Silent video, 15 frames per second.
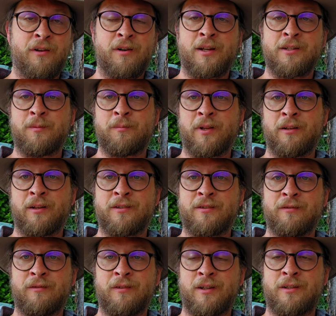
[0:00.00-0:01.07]
something that's
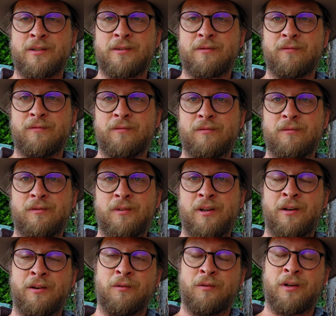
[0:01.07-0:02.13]

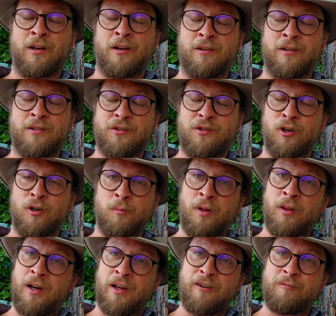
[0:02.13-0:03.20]
going to disturb a
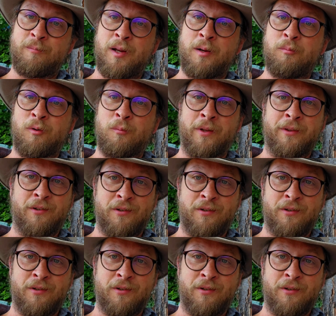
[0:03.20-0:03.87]
lot of people. But they're